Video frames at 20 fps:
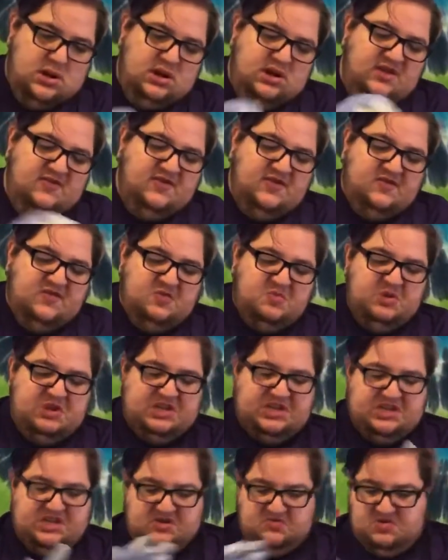Even if the
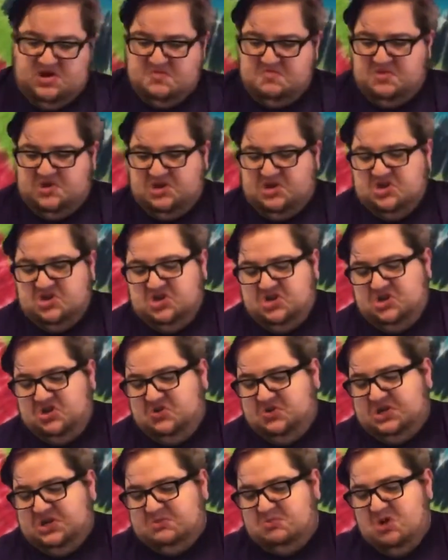piece is ripped, just
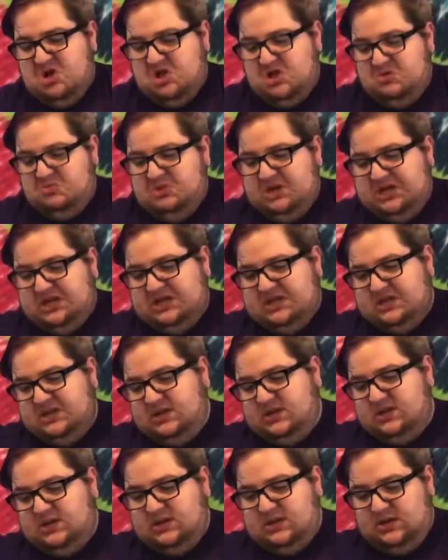use smaller
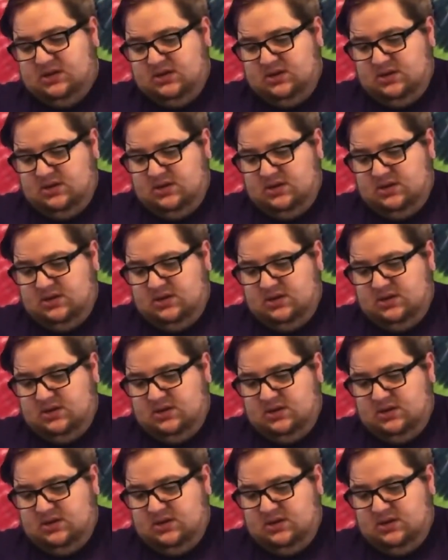pieces.